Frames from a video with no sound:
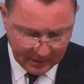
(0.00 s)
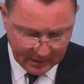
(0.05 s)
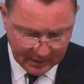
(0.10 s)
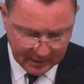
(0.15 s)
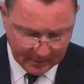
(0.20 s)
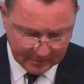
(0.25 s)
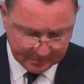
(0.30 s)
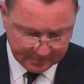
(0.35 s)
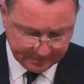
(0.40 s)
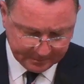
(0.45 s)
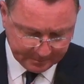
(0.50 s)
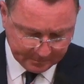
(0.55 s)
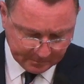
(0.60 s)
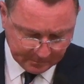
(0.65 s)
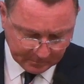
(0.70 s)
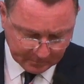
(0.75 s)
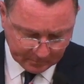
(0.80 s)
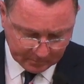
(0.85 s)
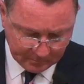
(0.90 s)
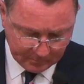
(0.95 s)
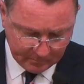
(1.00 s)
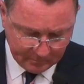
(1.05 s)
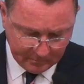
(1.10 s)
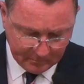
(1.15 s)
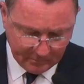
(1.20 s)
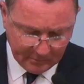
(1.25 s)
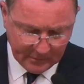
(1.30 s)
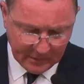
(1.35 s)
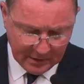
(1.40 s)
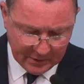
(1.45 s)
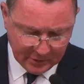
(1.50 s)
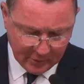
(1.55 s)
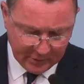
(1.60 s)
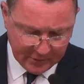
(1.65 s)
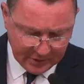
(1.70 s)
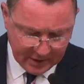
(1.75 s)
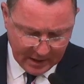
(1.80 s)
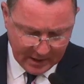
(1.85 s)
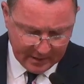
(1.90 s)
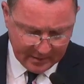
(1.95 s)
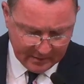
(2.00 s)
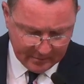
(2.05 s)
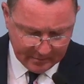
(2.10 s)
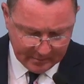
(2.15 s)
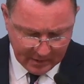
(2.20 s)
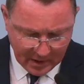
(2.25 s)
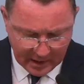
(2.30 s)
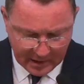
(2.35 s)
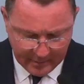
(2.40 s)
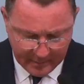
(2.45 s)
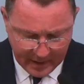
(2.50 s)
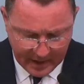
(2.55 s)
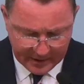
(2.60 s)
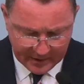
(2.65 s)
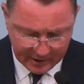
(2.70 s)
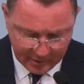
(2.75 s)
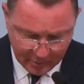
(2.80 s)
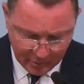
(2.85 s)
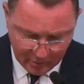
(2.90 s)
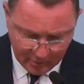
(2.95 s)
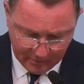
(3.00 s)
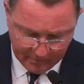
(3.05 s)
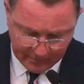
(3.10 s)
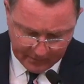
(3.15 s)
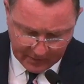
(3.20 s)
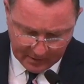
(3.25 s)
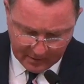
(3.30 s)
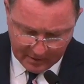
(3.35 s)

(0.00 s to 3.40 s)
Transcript: Um, so it's not unimaginable